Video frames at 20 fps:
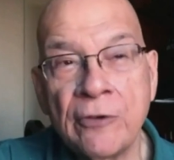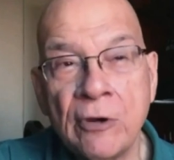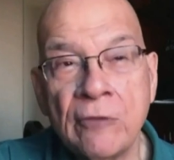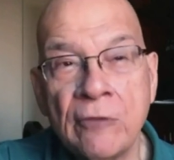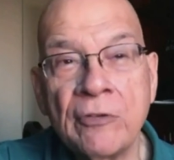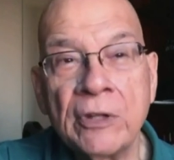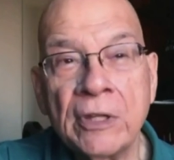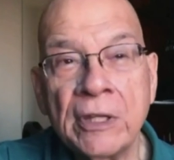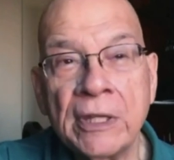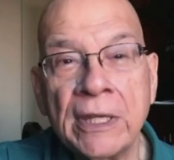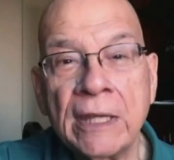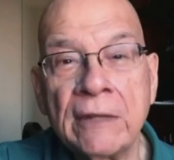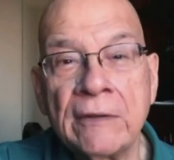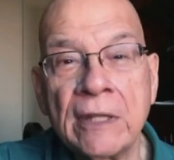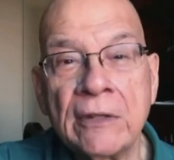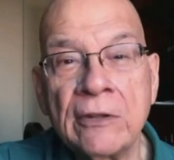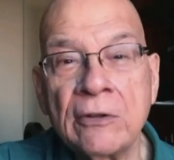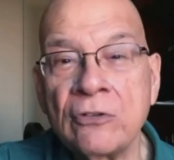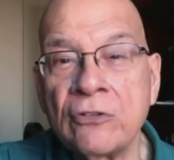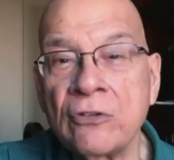
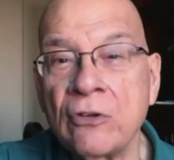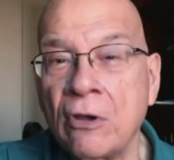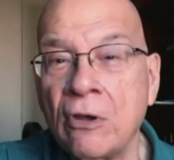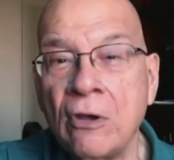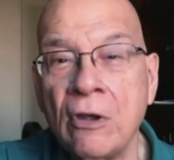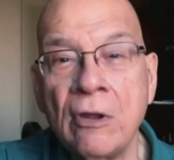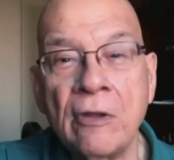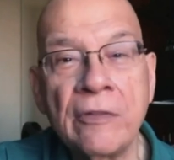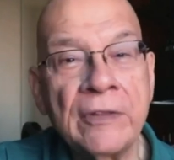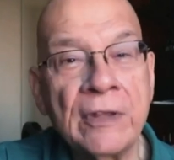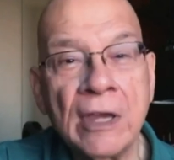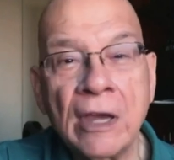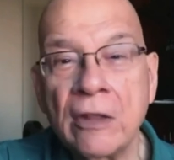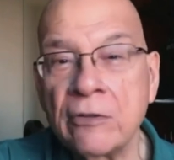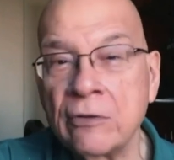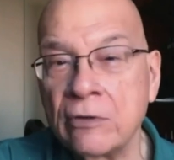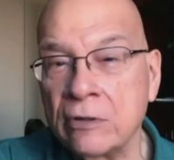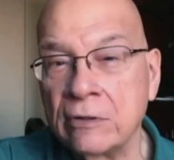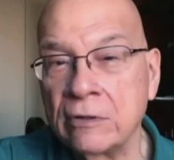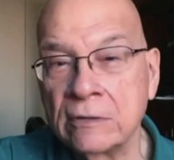fervently. And then there's all
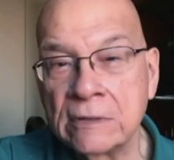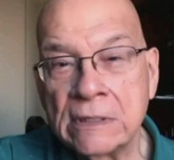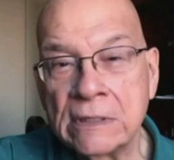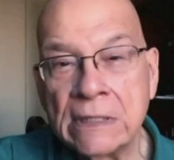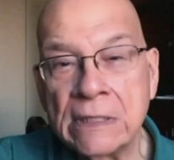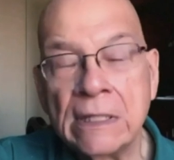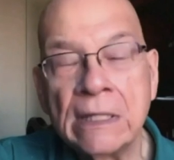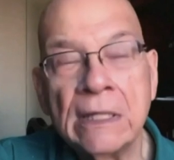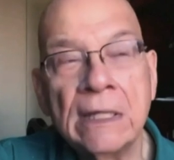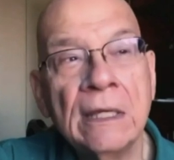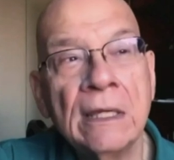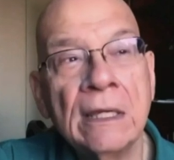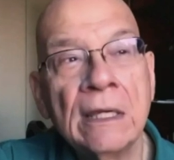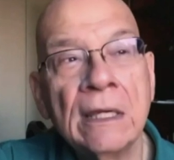the other